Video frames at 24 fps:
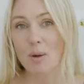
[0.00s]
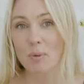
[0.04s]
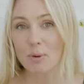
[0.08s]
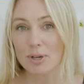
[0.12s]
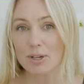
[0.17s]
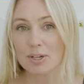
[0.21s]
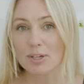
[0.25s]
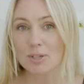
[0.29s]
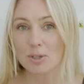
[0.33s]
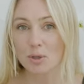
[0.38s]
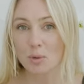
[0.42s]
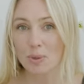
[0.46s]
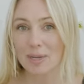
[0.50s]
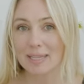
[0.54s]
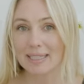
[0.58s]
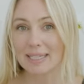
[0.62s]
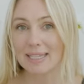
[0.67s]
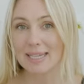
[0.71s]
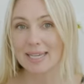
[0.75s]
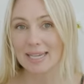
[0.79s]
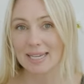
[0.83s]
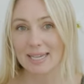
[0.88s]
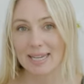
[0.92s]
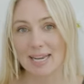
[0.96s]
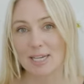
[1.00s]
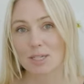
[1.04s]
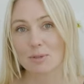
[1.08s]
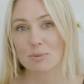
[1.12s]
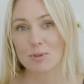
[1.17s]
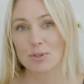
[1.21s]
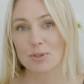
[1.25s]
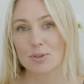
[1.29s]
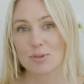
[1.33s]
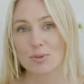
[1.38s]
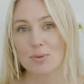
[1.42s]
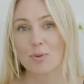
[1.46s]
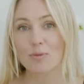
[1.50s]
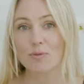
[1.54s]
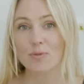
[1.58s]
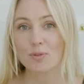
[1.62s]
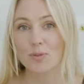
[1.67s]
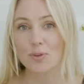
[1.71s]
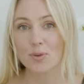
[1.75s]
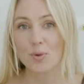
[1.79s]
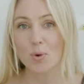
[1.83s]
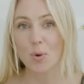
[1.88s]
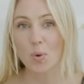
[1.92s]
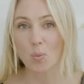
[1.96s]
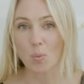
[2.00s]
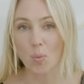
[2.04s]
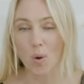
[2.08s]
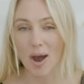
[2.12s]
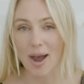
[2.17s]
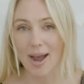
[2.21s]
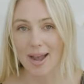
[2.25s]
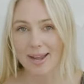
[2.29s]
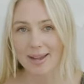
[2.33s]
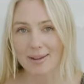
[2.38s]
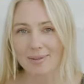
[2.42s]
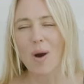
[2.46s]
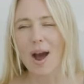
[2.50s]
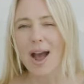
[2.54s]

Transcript: I want to just quickly connect with you for your why.